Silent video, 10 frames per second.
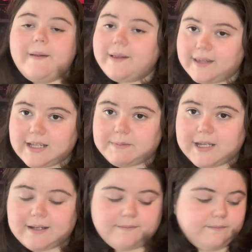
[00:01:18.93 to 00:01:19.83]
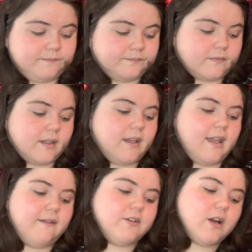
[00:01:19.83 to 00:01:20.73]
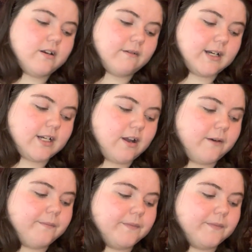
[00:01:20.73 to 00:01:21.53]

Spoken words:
Let's begin. If you don't already know,